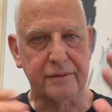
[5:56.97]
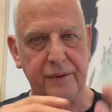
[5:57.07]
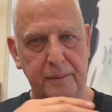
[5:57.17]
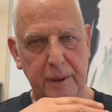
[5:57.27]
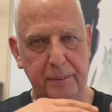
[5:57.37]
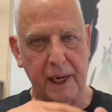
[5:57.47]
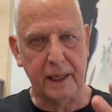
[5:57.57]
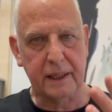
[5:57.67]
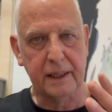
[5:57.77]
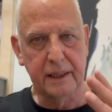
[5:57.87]
from the back,
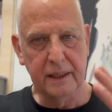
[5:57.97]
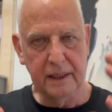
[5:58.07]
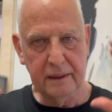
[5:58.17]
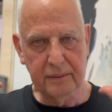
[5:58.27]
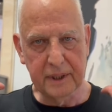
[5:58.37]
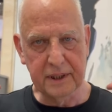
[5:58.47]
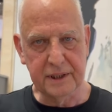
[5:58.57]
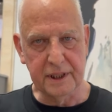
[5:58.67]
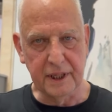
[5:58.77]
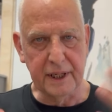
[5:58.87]
where you
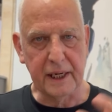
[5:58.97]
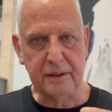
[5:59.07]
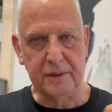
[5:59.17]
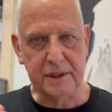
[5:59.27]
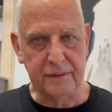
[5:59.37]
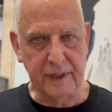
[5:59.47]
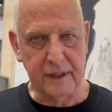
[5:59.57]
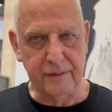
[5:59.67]
see the neck, which is very